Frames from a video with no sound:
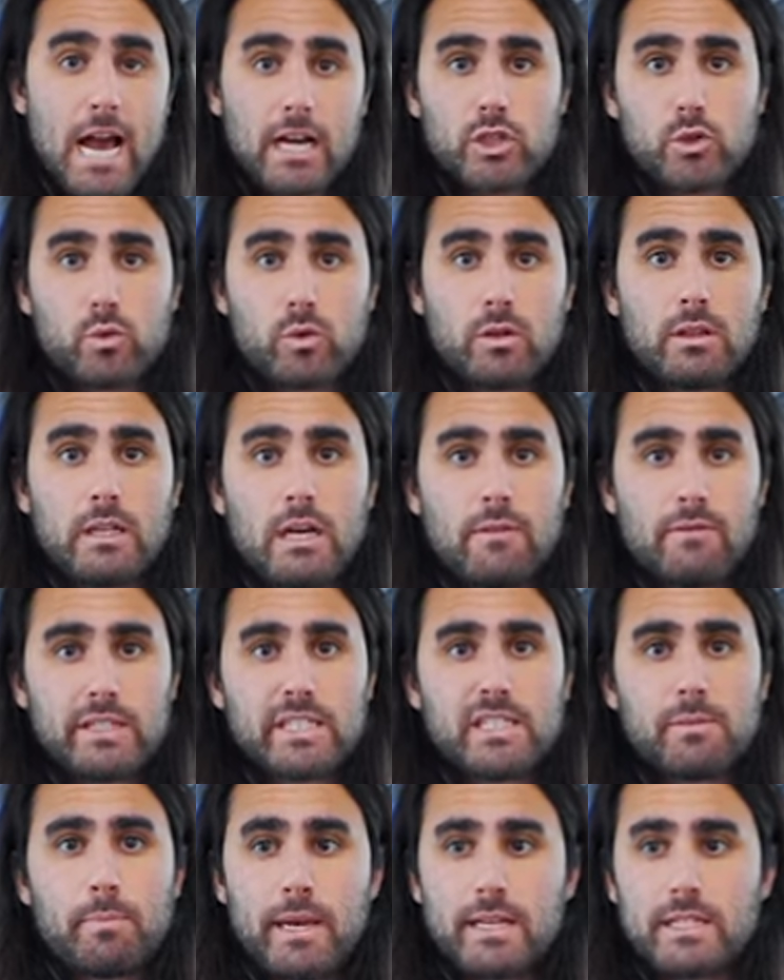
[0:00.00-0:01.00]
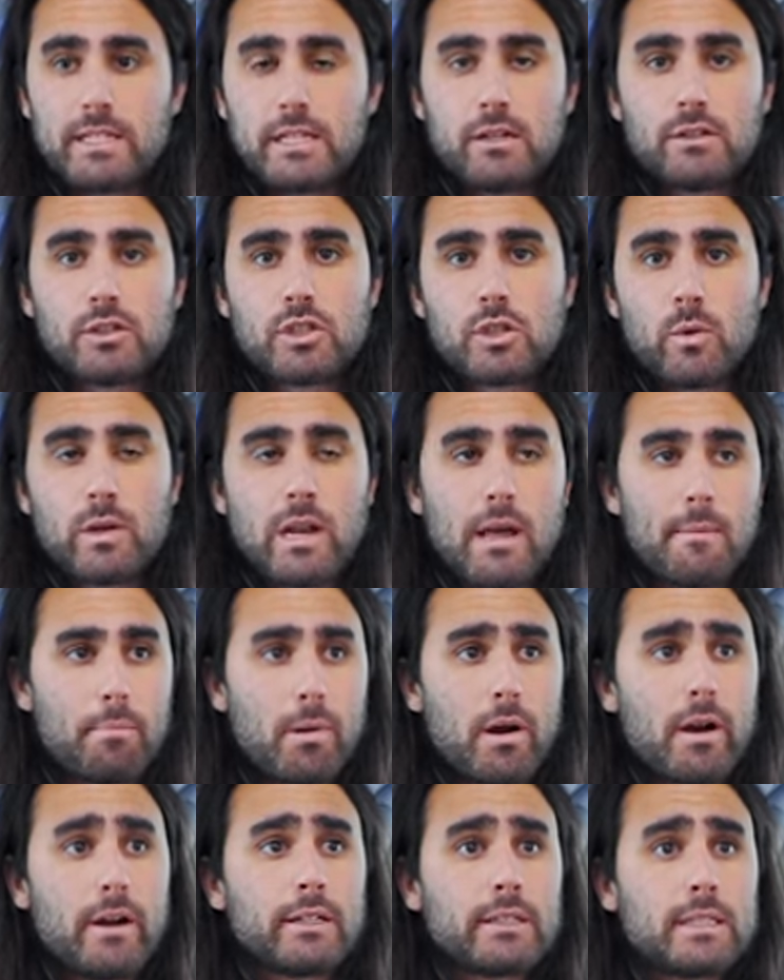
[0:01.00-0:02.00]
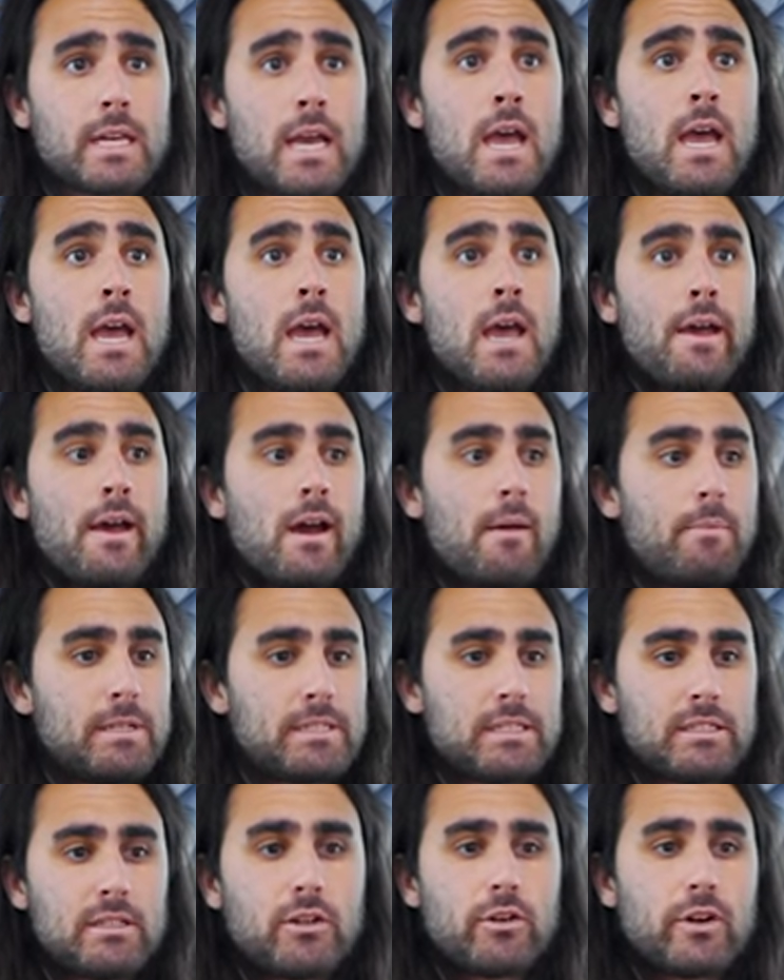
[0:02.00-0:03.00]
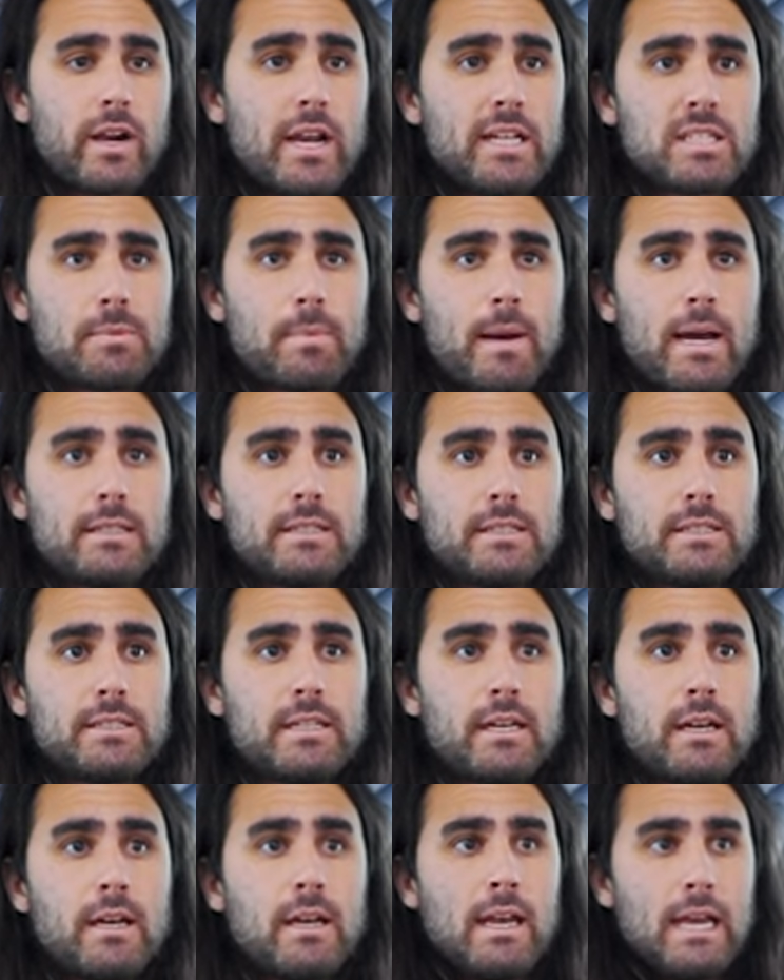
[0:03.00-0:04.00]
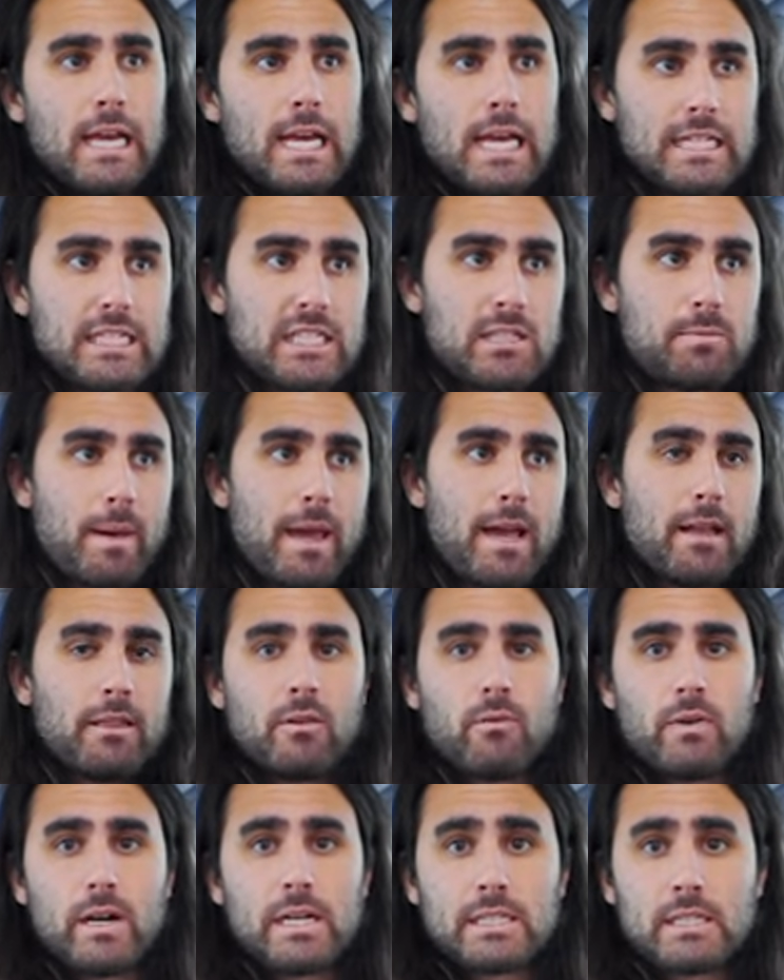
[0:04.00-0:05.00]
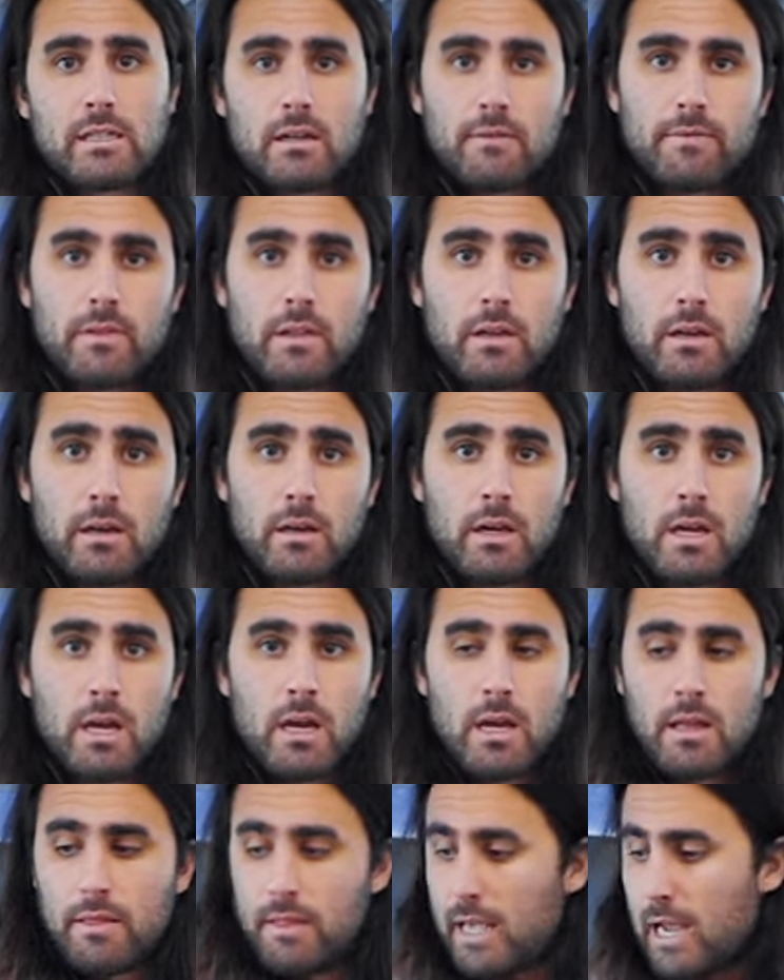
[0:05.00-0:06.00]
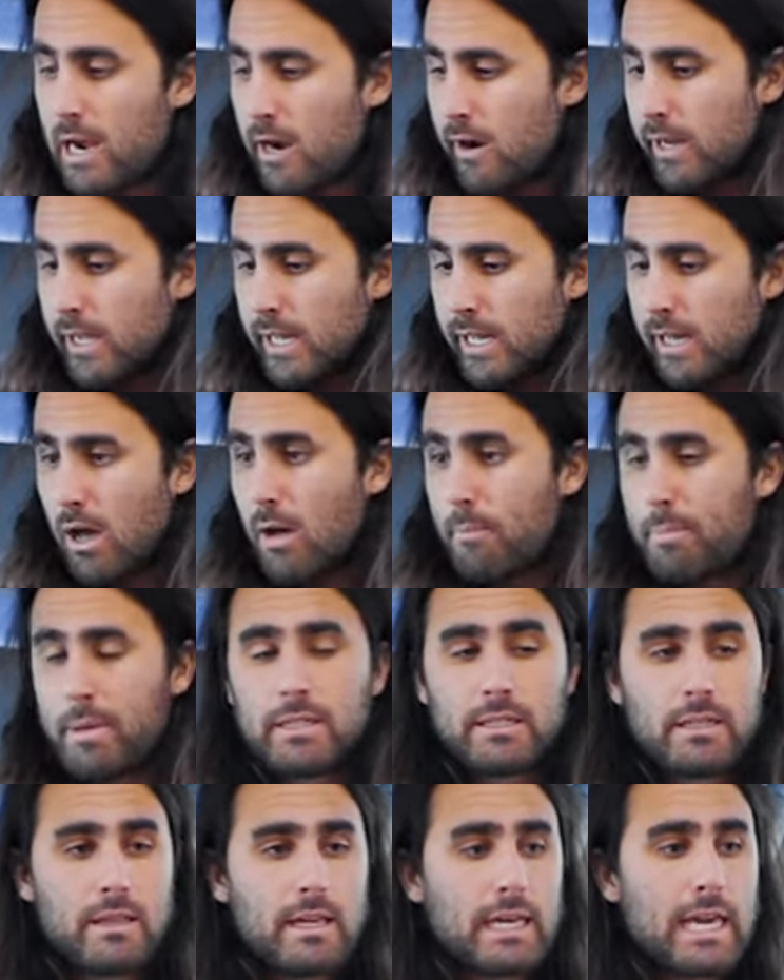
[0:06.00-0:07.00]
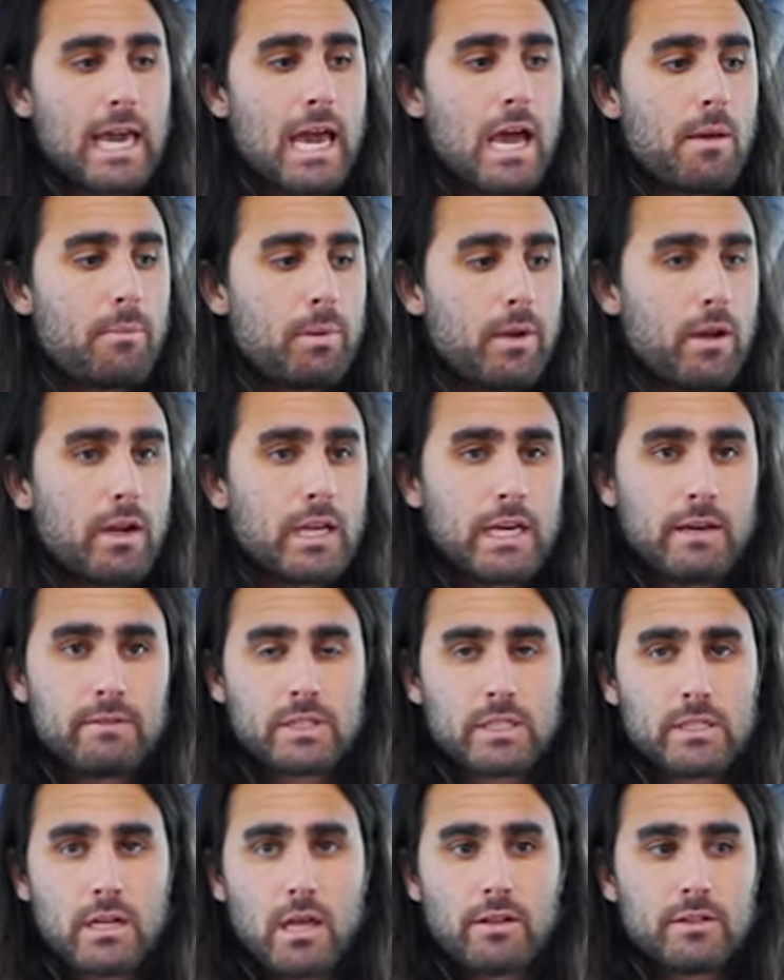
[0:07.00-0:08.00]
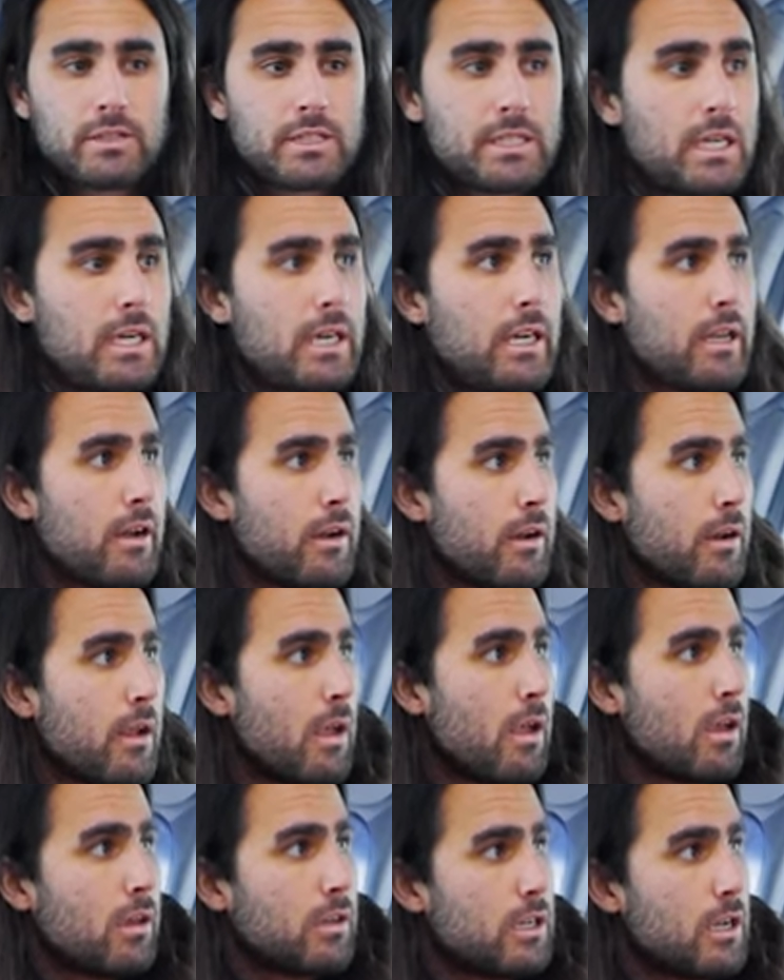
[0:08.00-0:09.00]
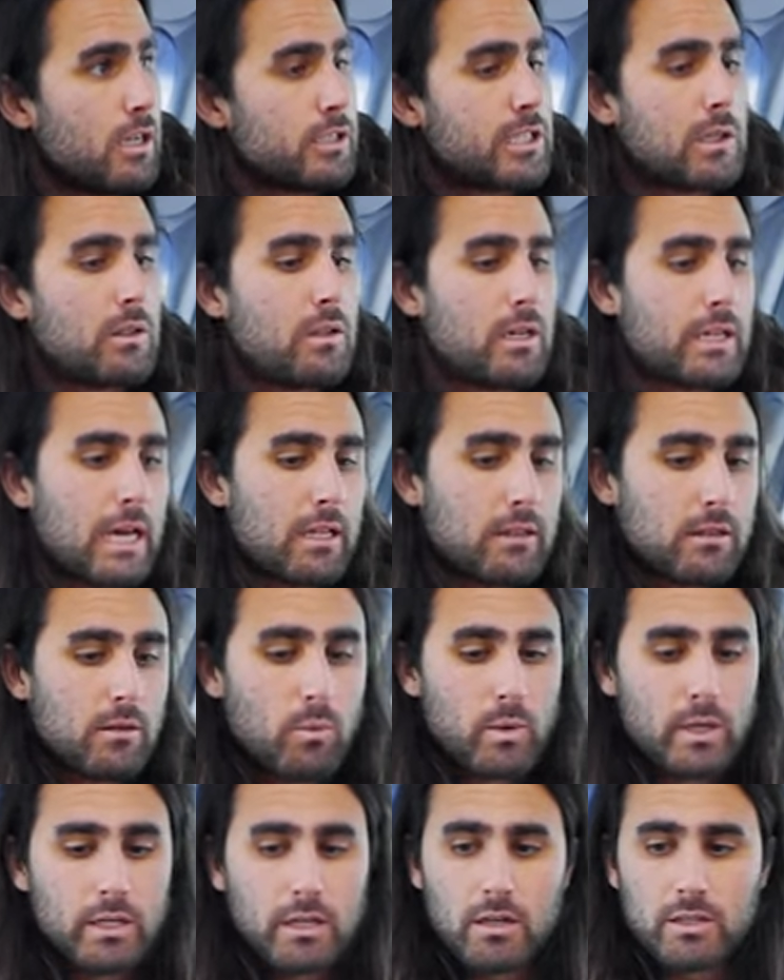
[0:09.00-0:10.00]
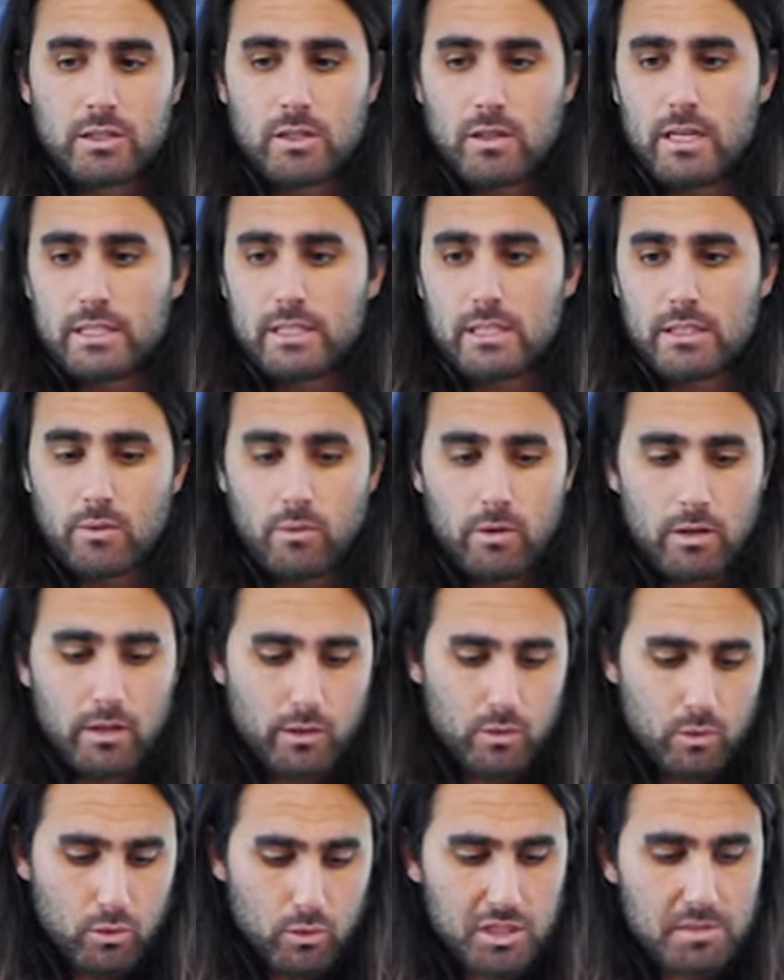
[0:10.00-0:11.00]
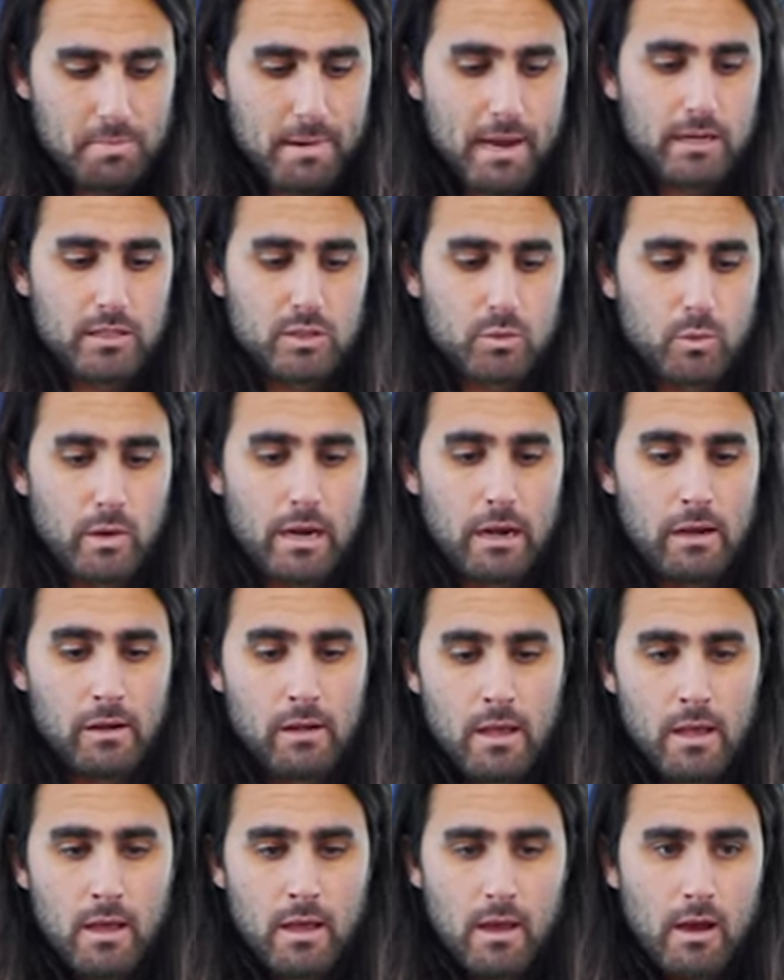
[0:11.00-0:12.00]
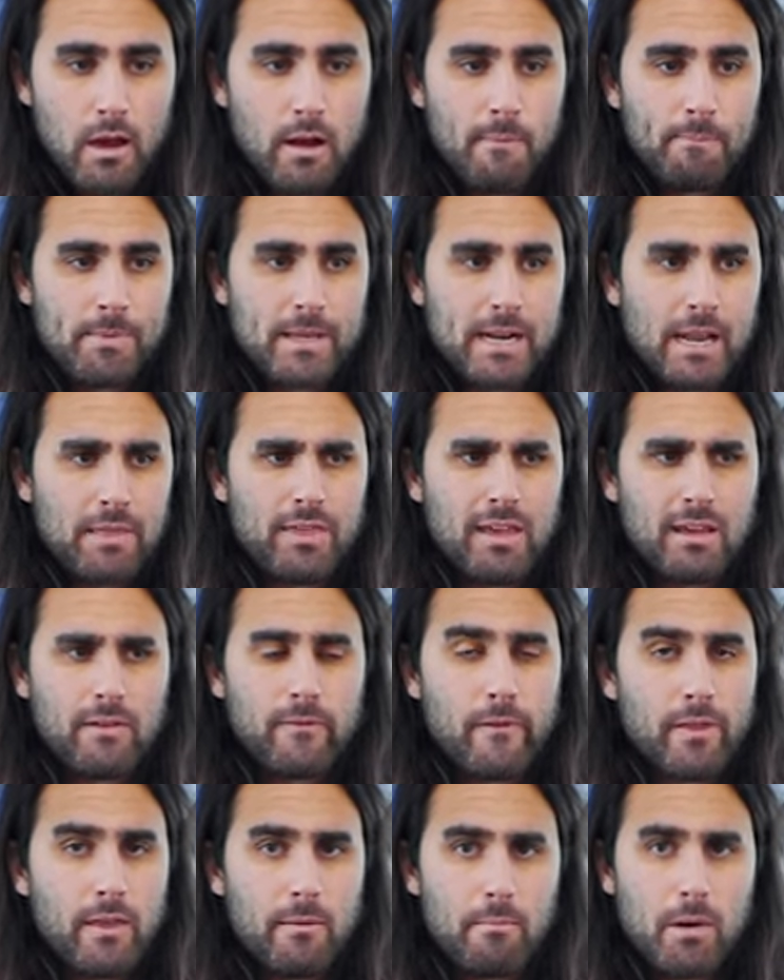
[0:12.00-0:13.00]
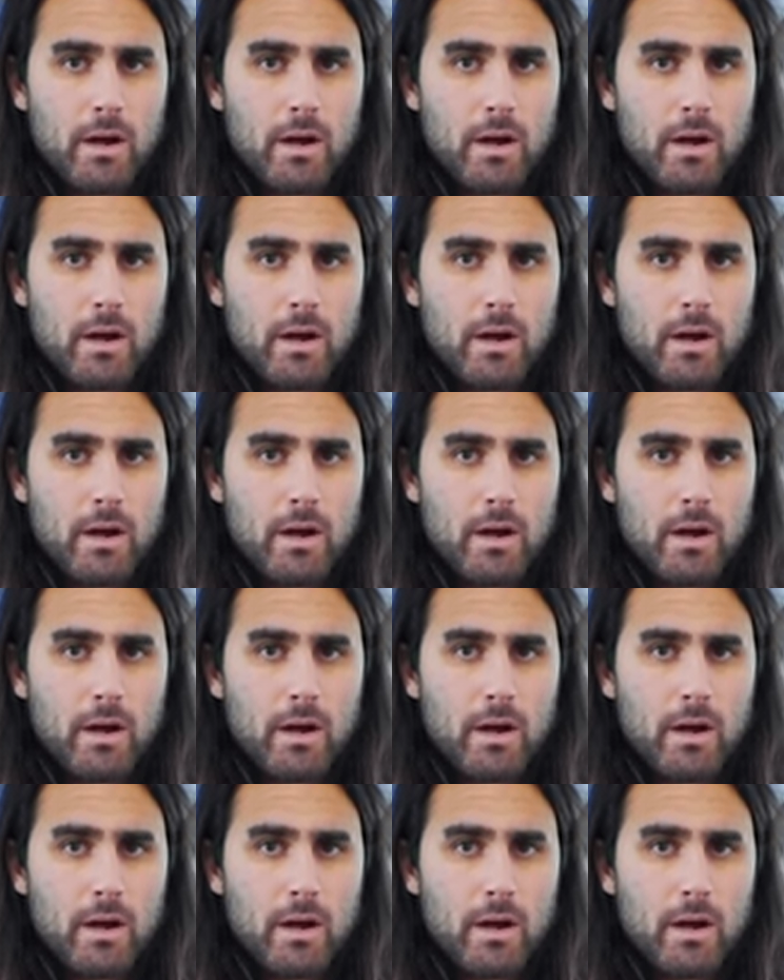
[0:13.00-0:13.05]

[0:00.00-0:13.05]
actual living space here. So when I'm parked, um, this is a great spot just to expand the rest of the, the area up into the cab here. Gives another seat here can also look out the window. So this is a really cool spot as well um, that I think for the